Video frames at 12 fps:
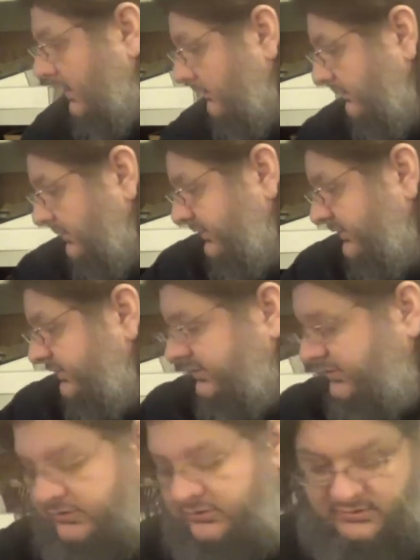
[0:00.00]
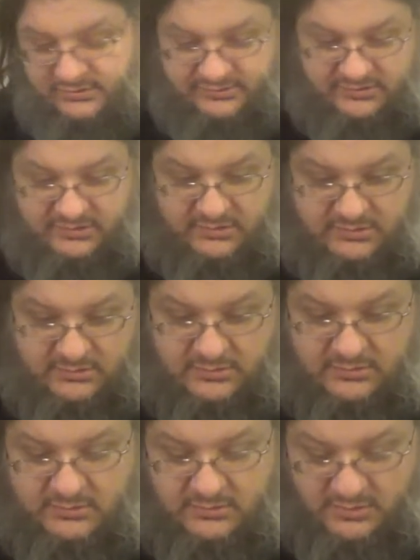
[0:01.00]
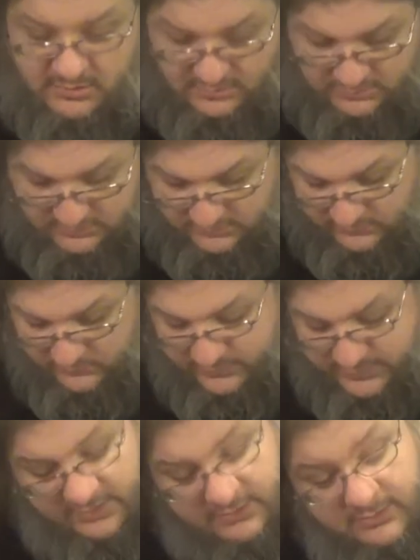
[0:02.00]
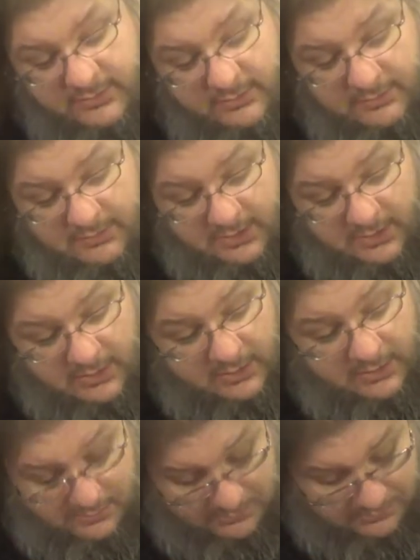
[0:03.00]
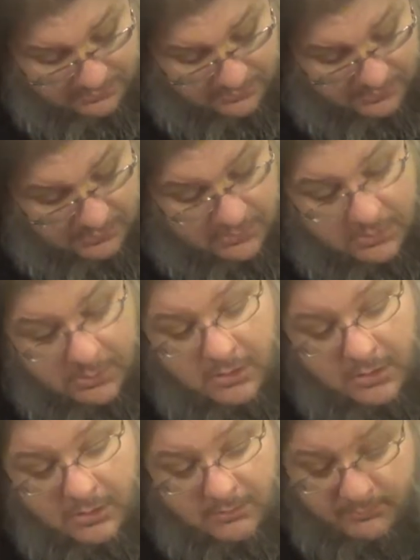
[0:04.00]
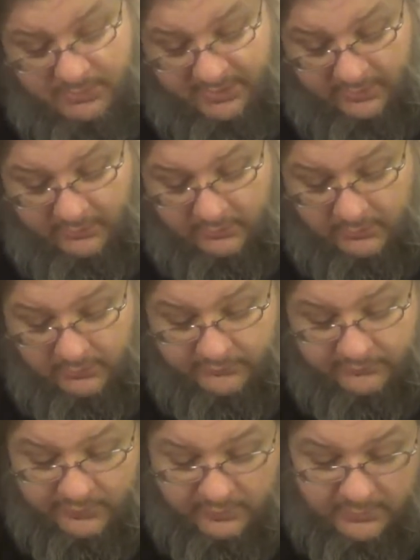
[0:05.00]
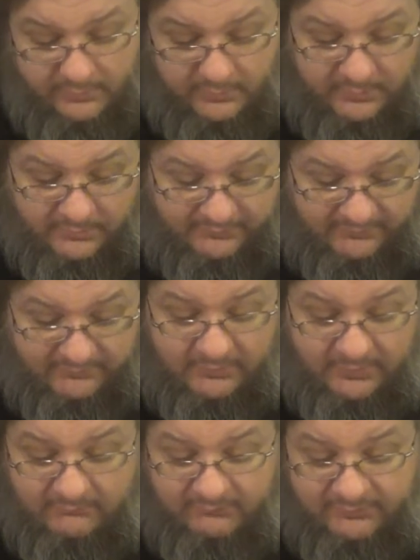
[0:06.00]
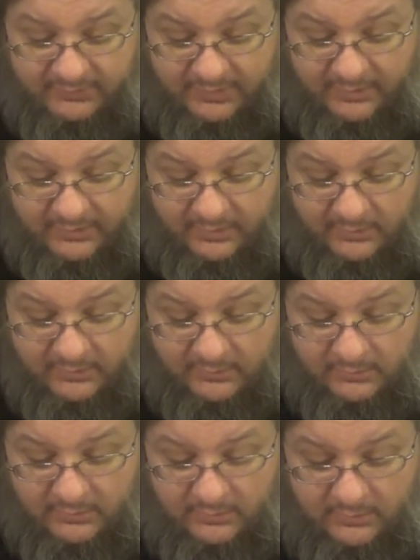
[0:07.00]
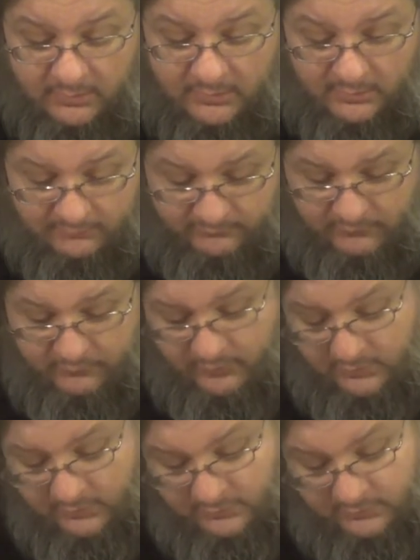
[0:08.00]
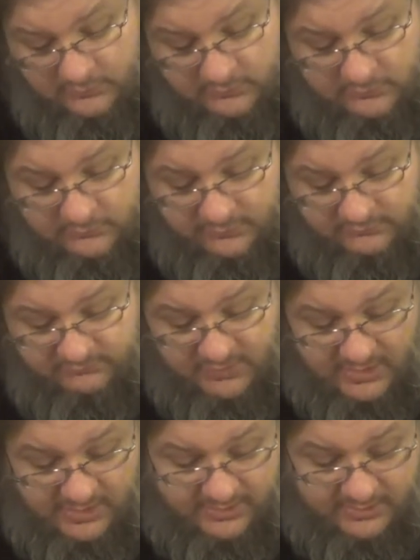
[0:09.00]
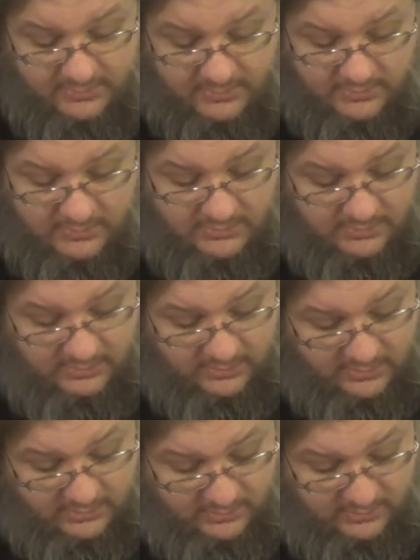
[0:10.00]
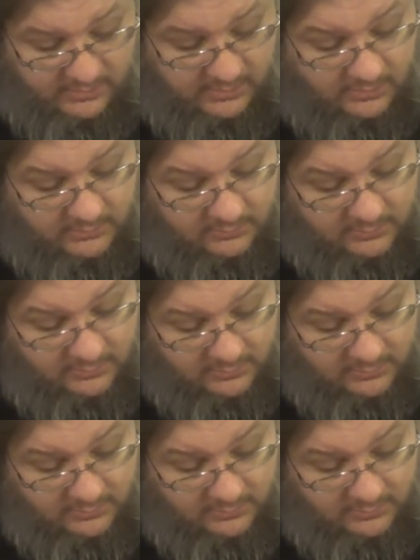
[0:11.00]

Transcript: want to start with the player cards, because that's going to give us an idea of who all we've got. And